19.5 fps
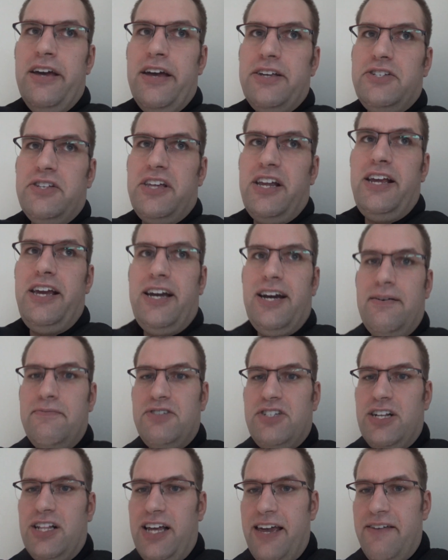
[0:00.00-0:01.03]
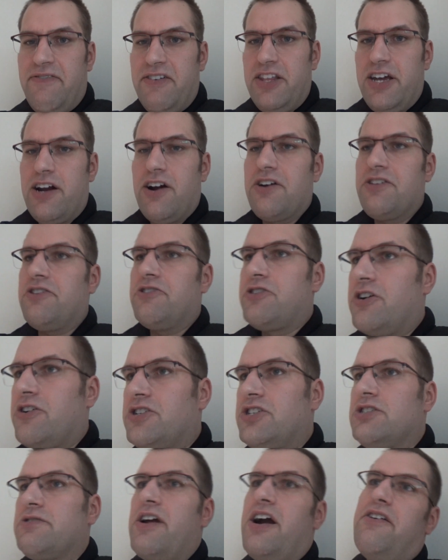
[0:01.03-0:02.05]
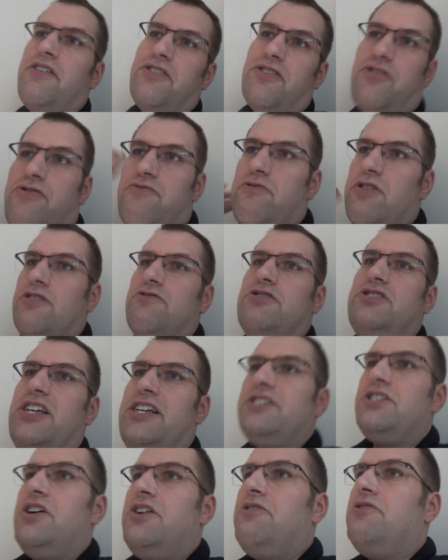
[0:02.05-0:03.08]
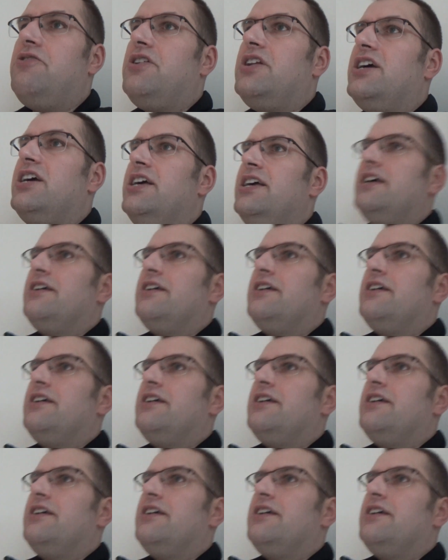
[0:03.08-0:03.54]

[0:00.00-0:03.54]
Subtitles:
So then he comes to life, and then Arthur turns around and throws his own